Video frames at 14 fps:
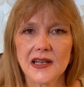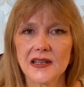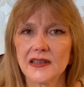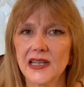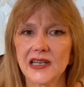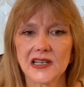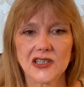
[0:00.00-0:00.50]

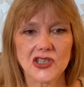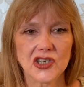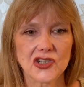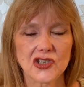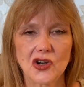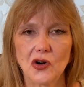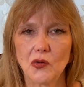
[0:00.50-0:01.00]
They can
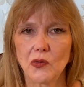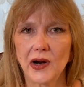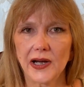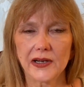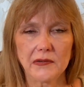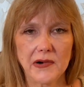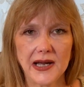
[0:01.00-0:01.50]
just go
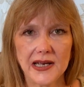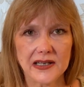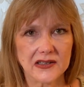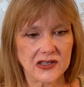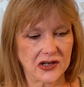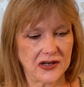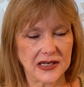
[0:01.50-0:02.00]
right away and
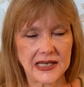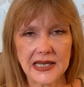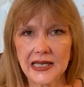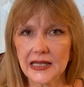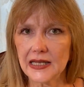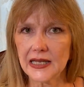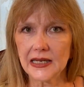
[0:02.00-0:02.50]
start
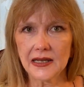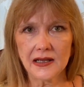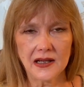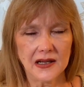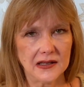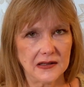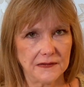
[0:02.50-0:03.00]
killing
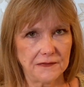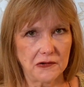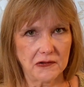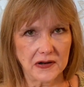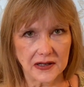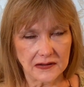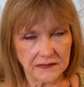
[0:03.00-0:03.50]
the
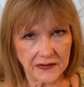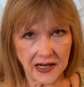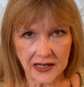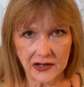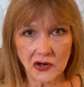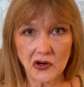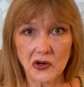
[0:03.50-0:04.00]
foreign invader